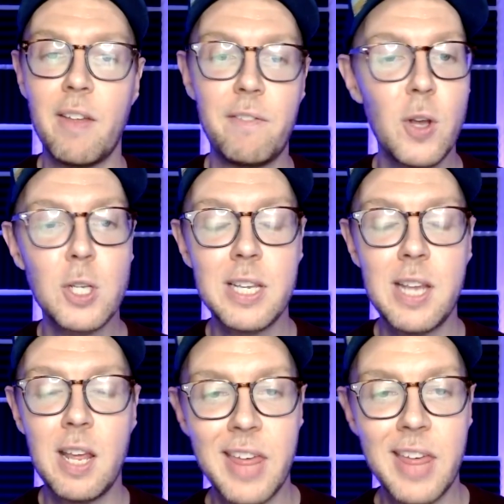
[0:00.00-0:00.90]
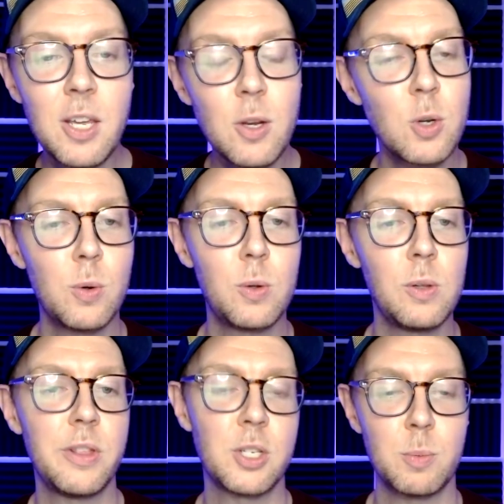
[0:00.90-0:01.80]
Firstly, thank you to
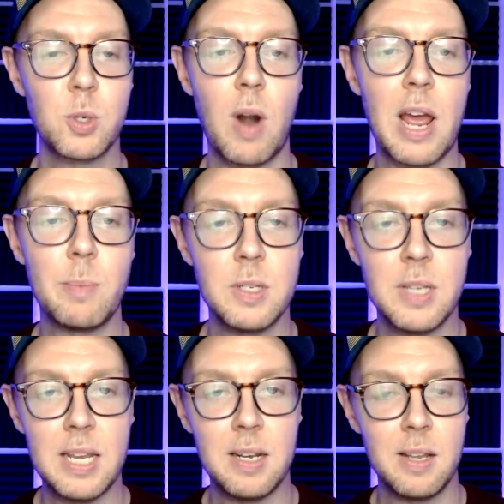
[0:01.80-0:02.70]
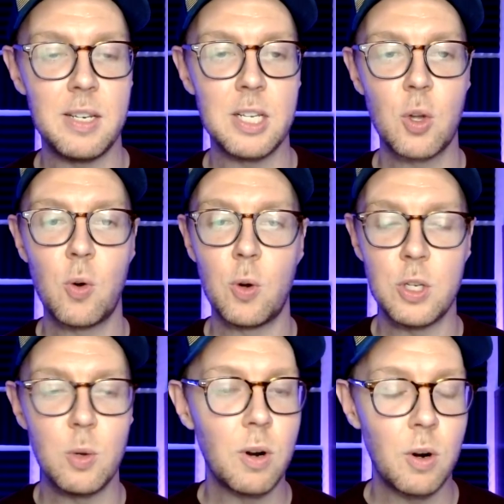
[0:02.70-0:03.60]
all the subscribers in Discord.
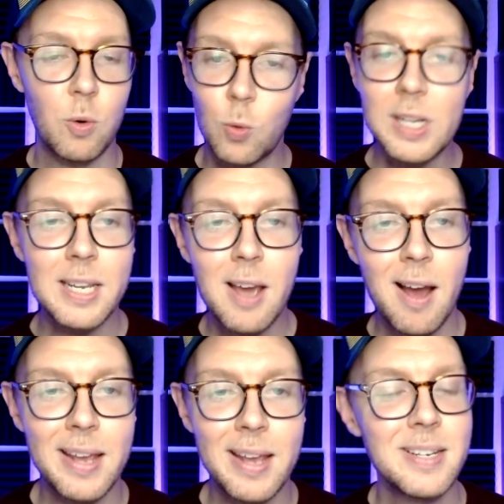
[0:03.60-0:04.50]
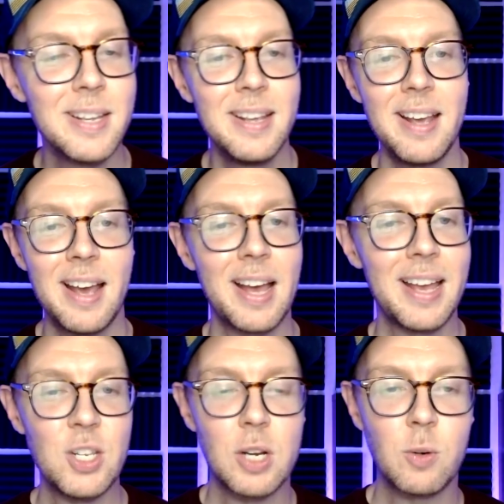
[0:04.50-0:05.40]
You are really kind
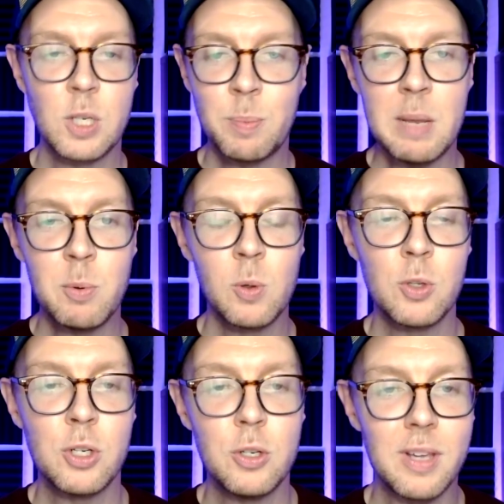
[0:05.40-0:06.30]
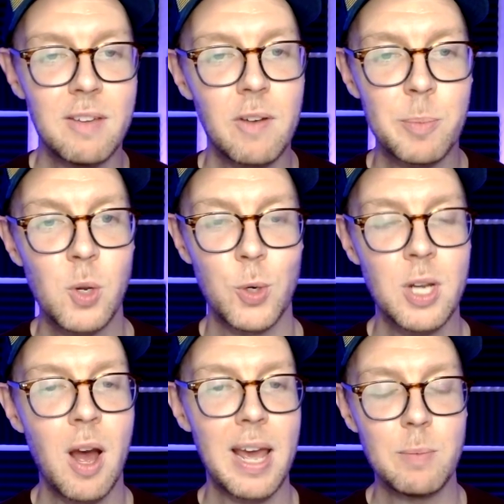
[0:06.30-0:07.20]
and generous people to give up your
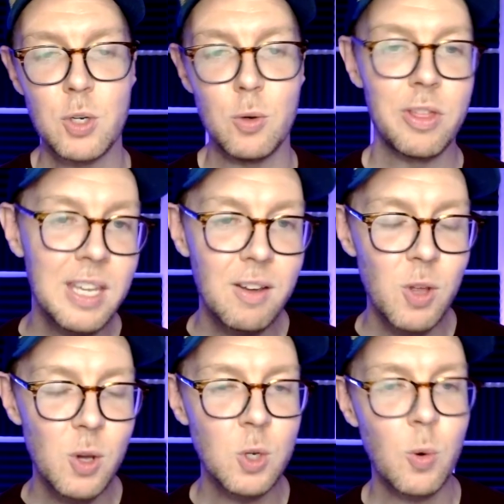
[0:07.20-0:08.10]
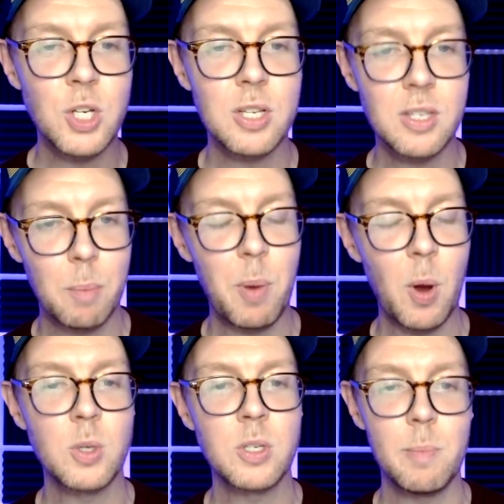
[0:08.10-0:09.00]
time to think of those questions and
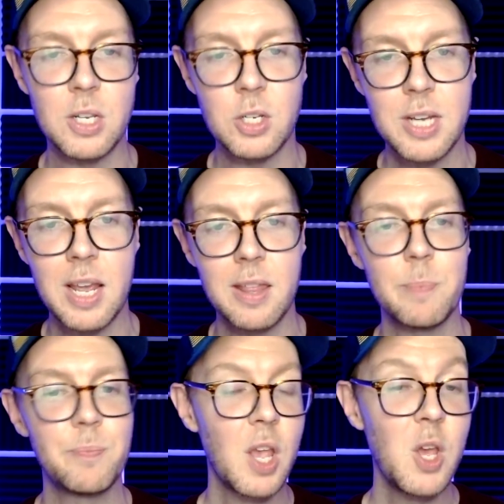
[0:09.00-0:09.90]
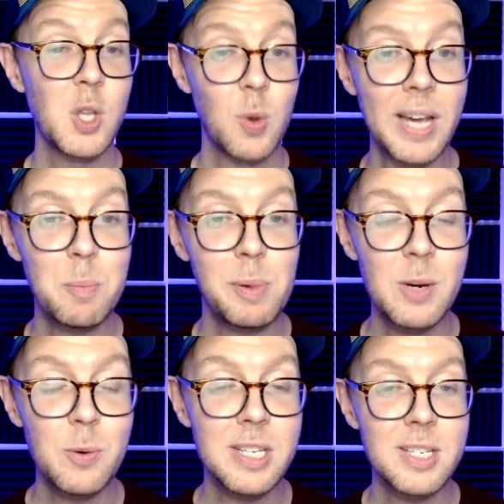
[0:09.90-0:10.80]
post them and share them so I could
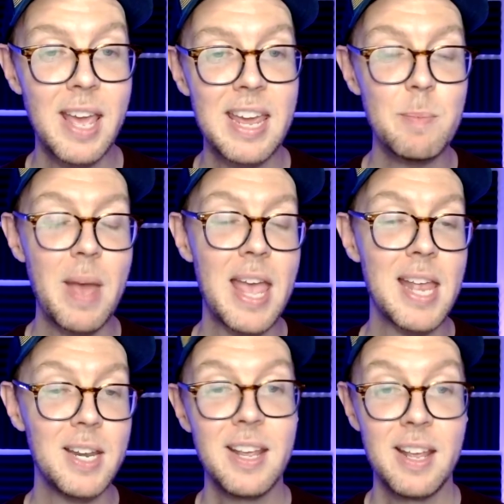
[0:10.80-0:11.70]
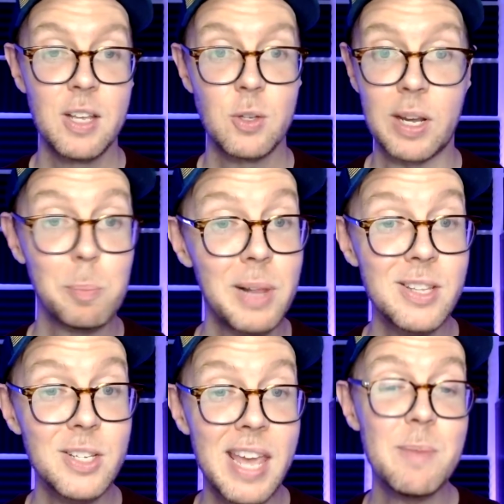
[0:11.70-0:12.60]
play with this game and so I could play
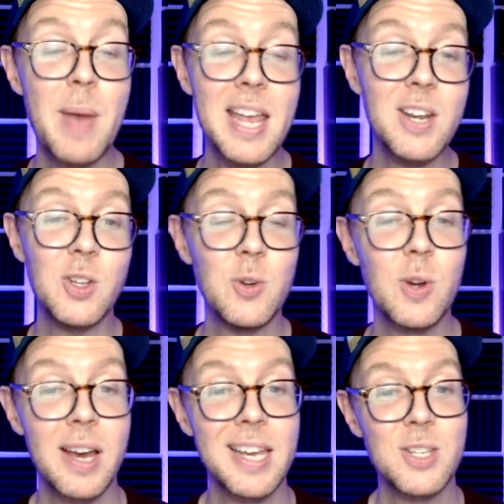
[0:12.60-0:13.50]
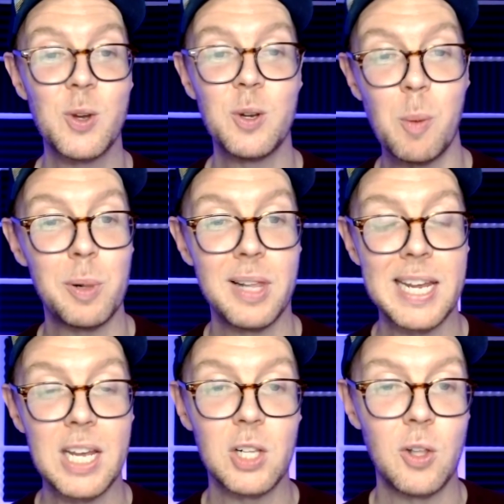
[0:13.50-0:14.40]
this game and you guys could
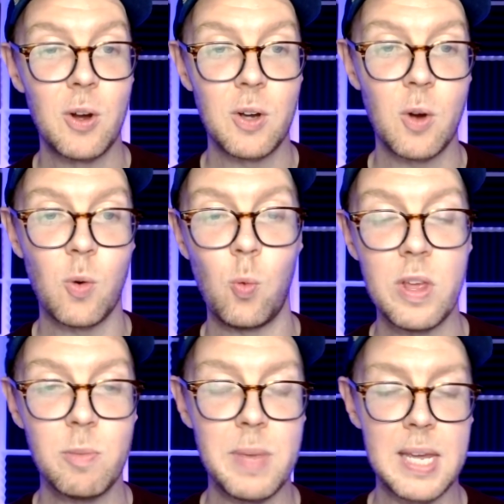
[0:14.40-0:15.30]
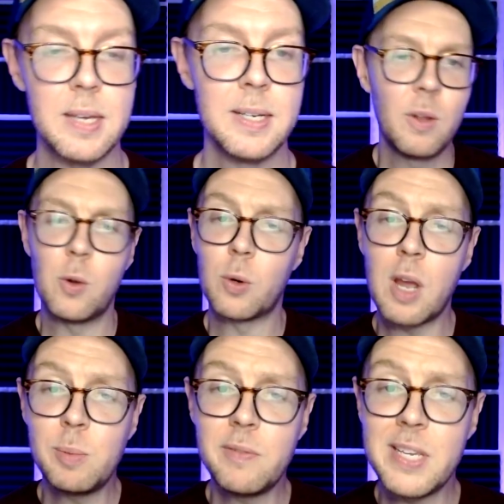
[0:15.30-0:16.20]
play along with me. There were a
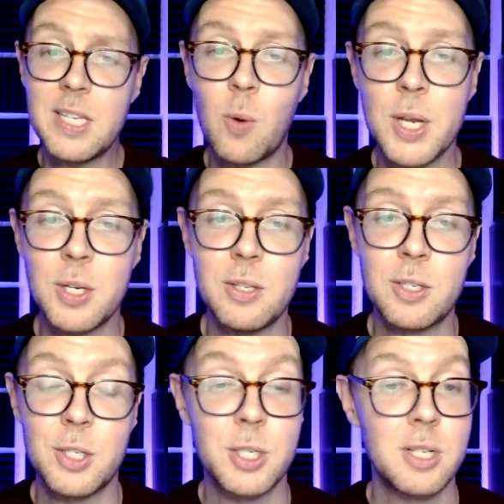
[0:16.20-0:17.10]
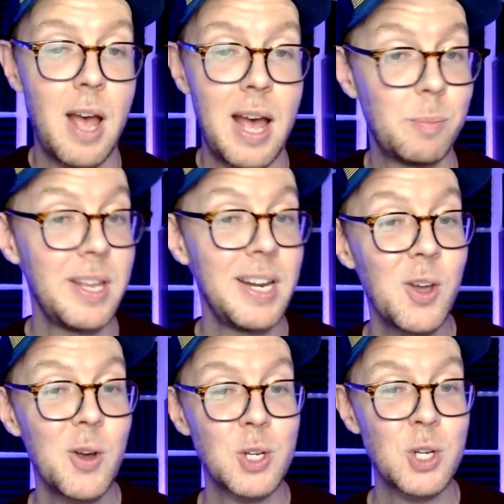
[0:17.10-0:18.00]
couple of easy questions to start, but then
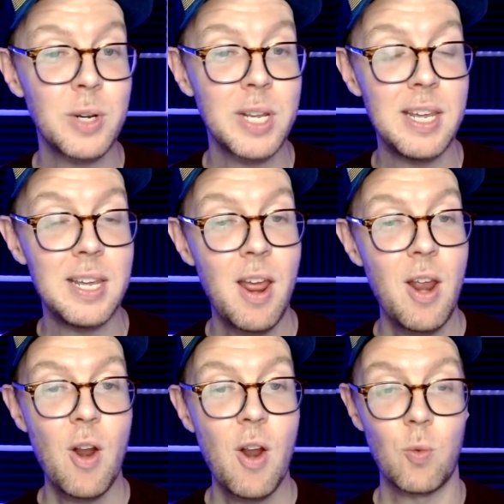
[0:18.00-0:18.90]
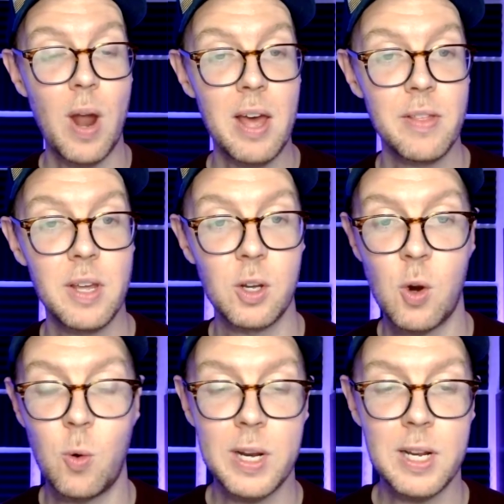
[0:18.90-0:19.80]
it got tricky rather
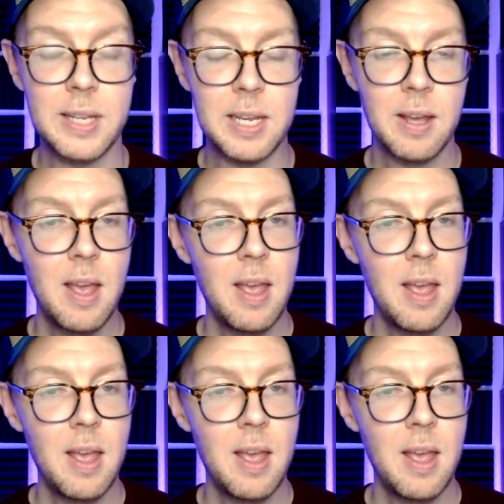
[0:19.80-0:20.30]
quickly.